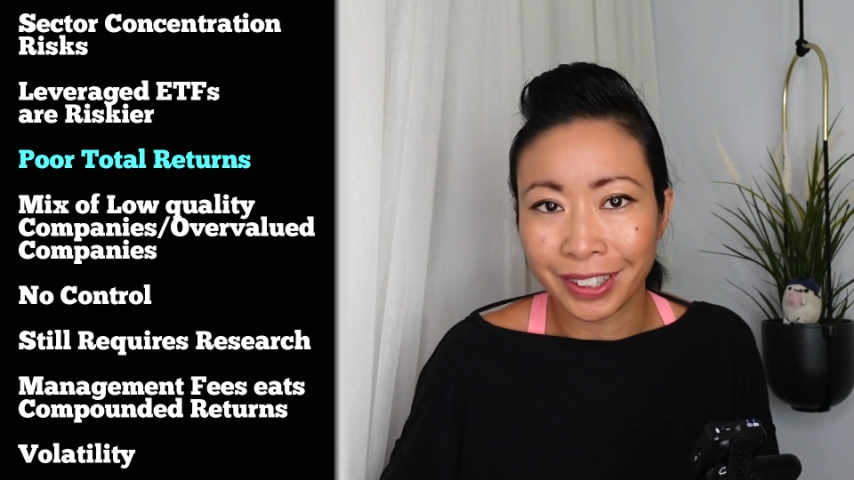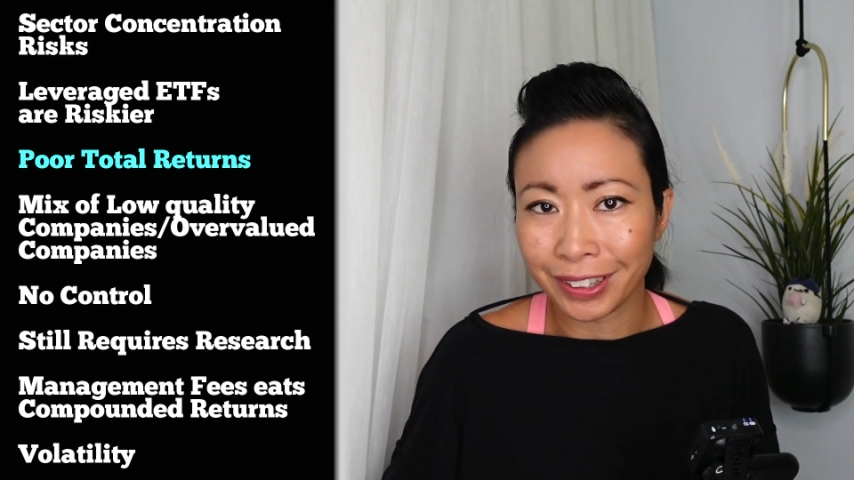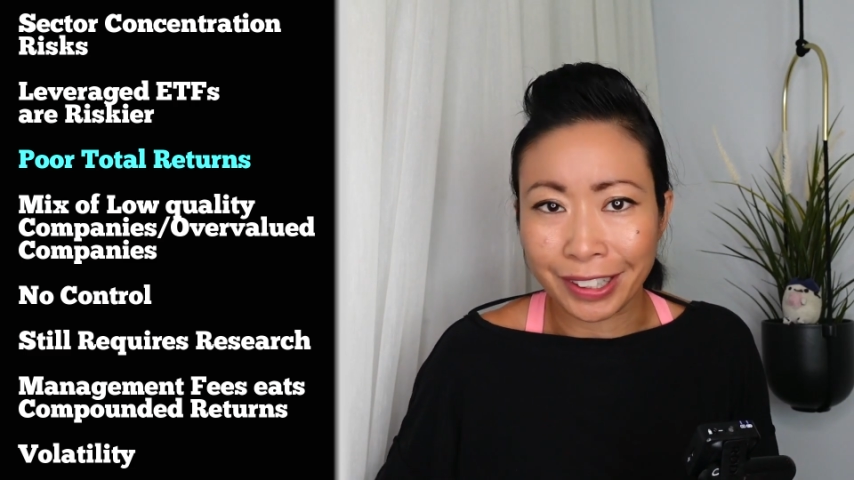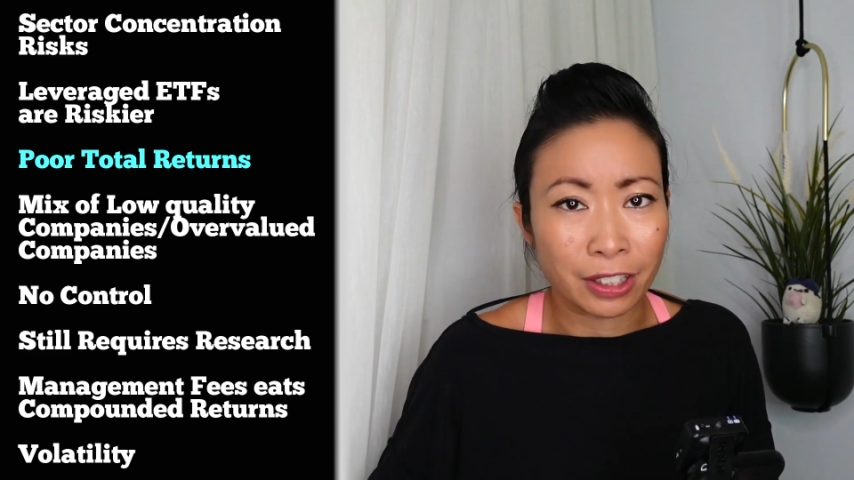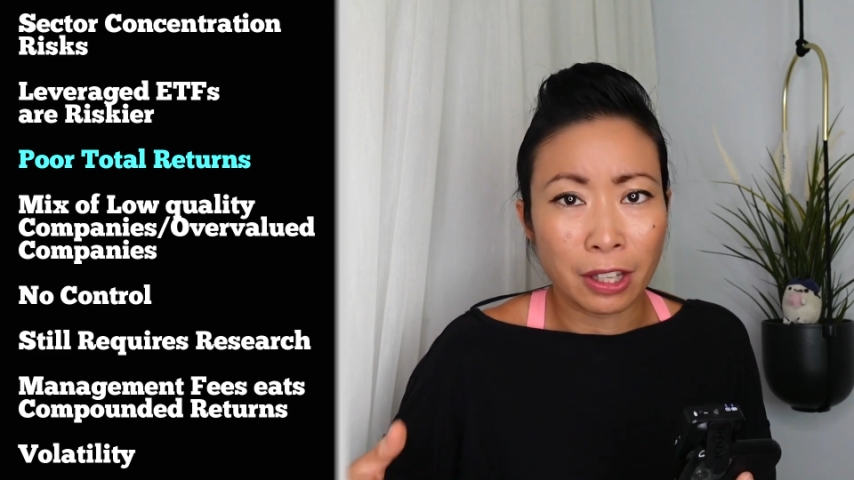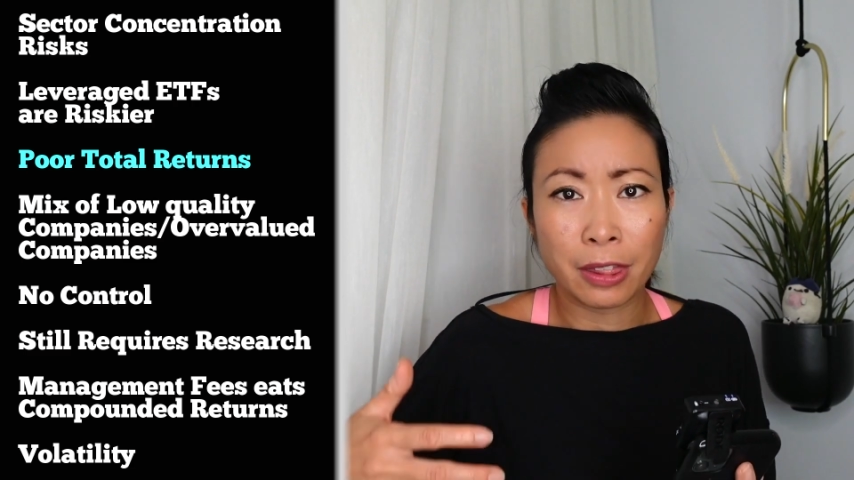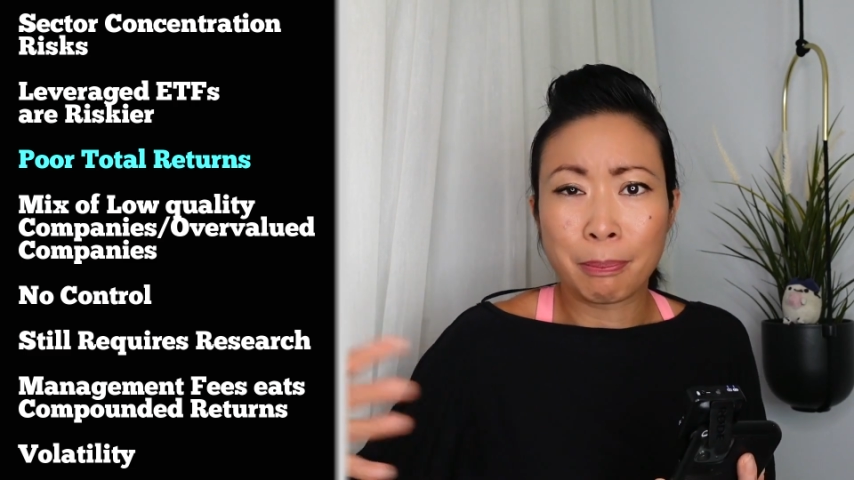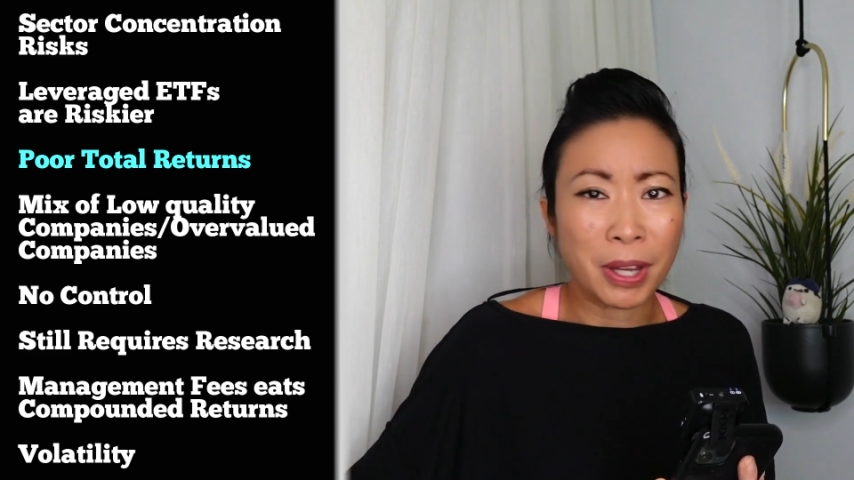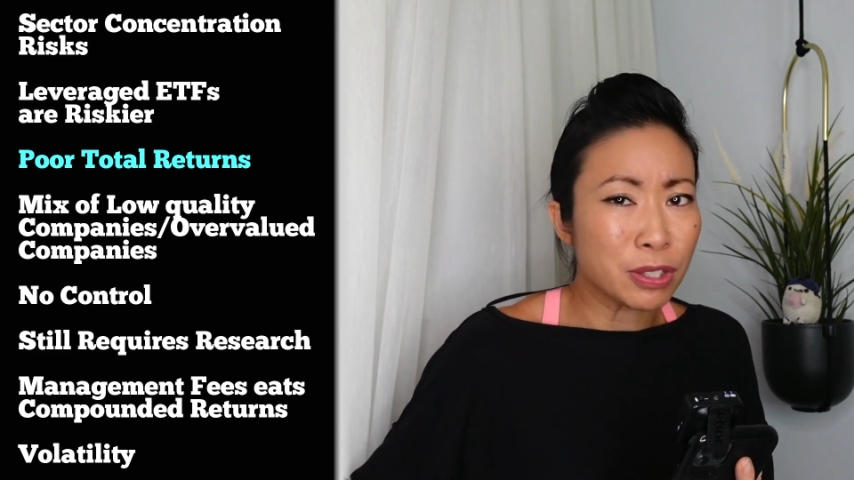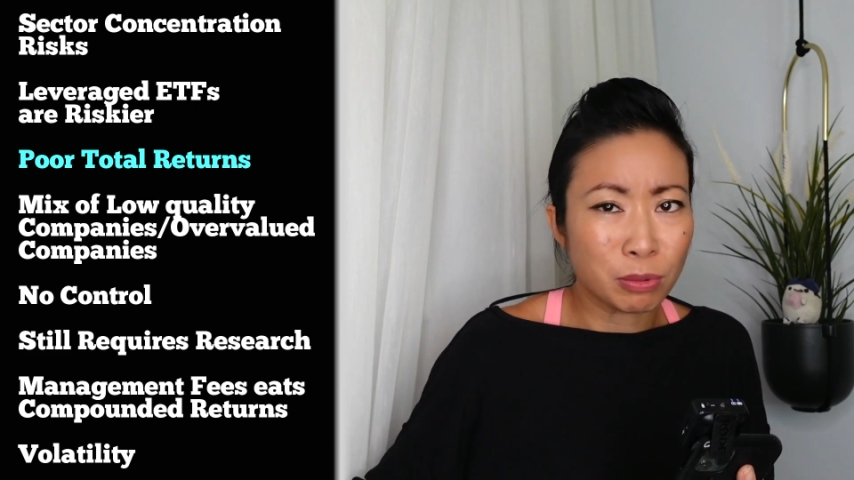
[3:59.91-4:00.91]
like the
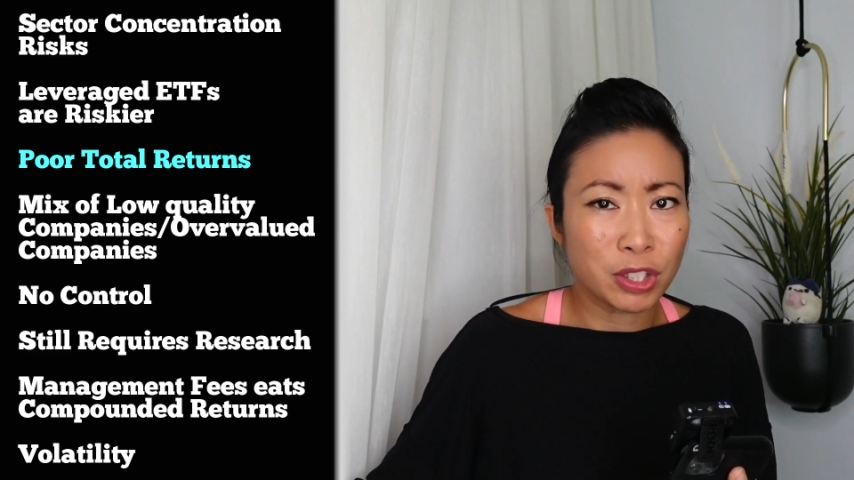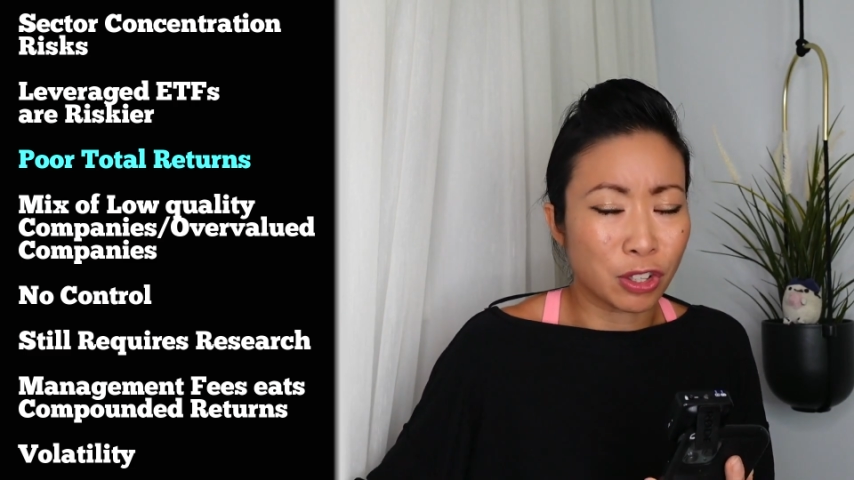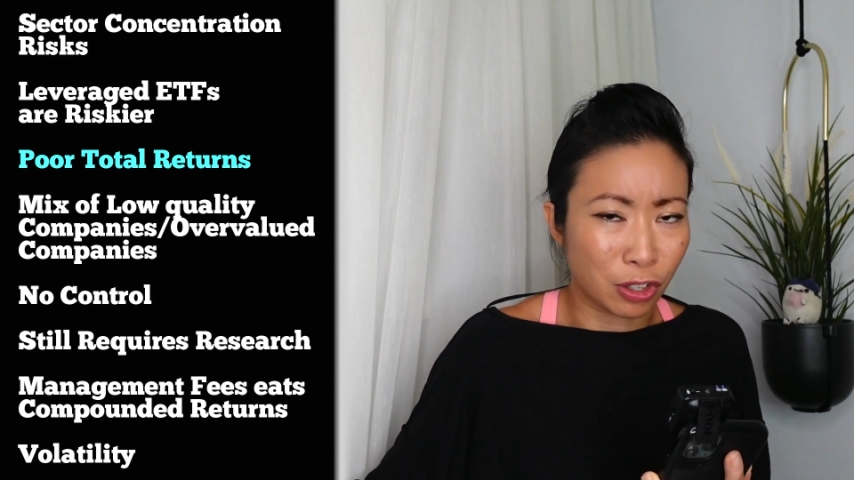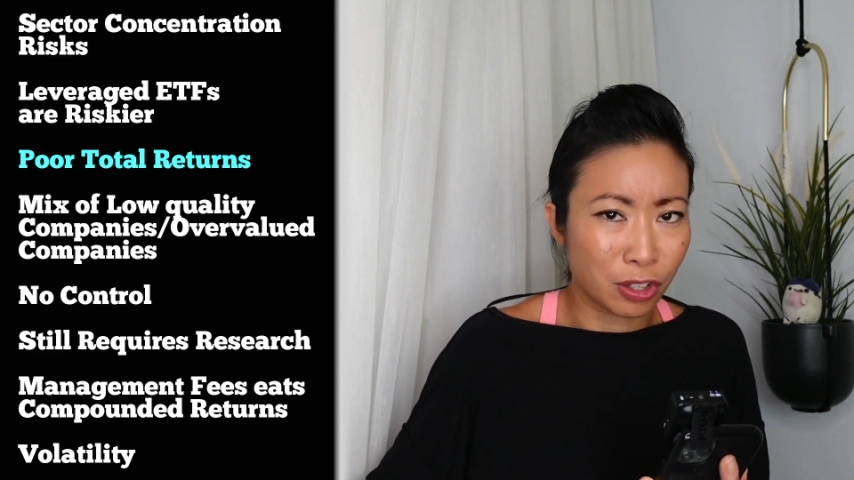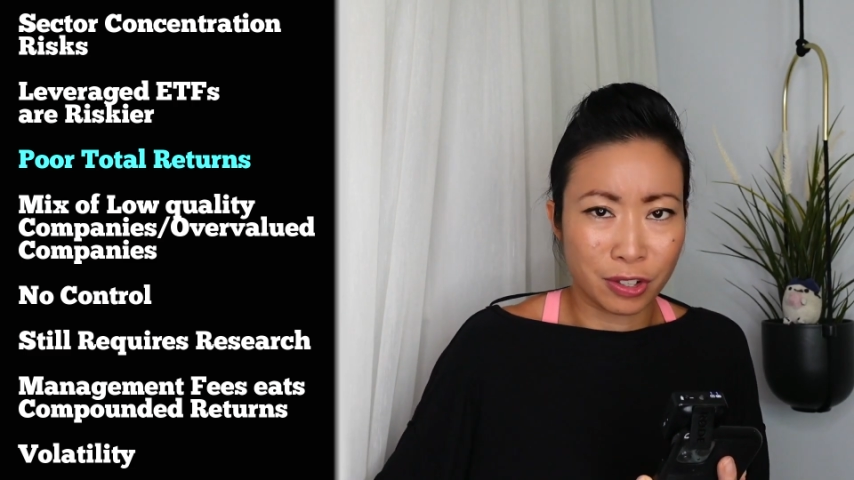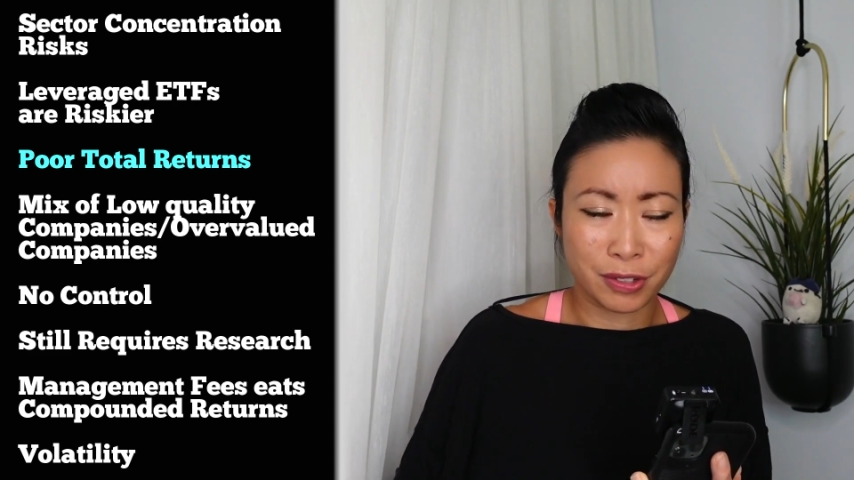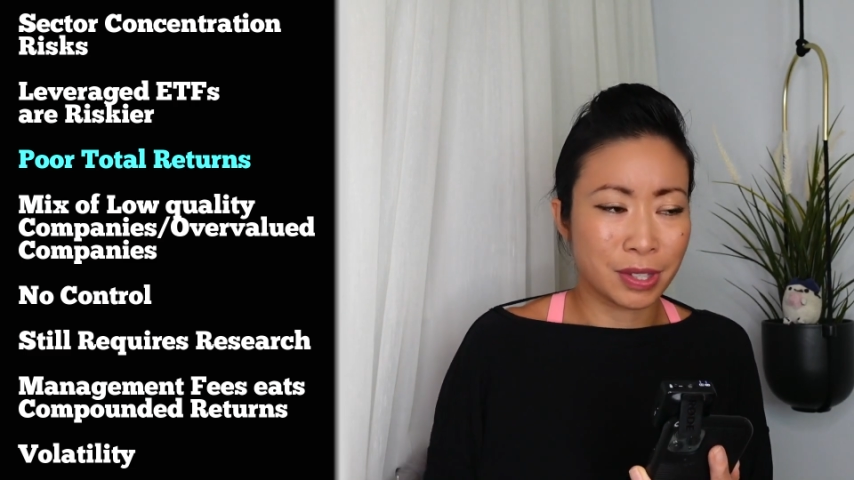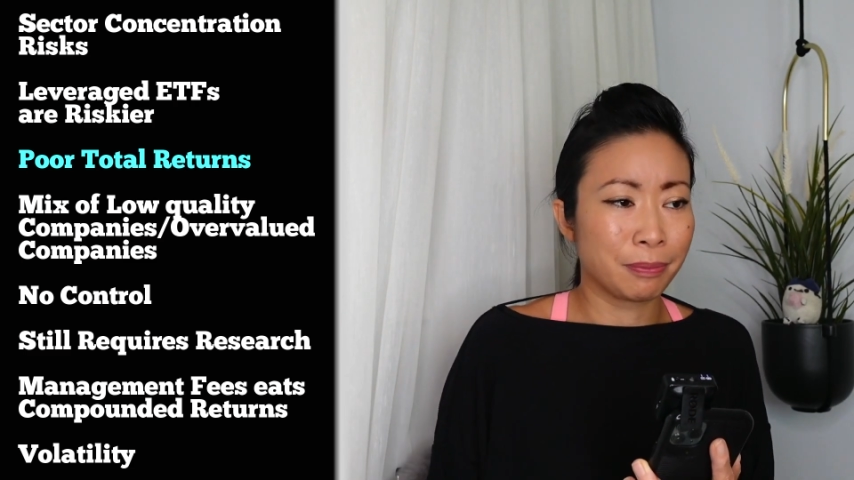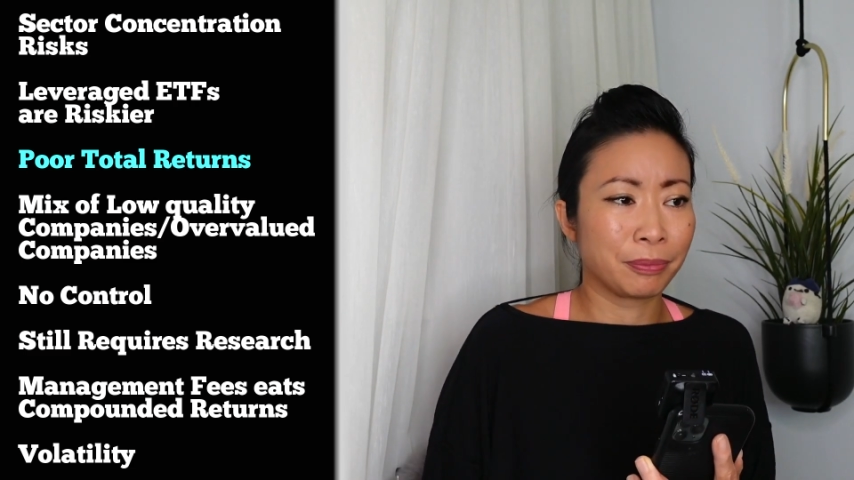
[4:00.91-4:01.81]
best returns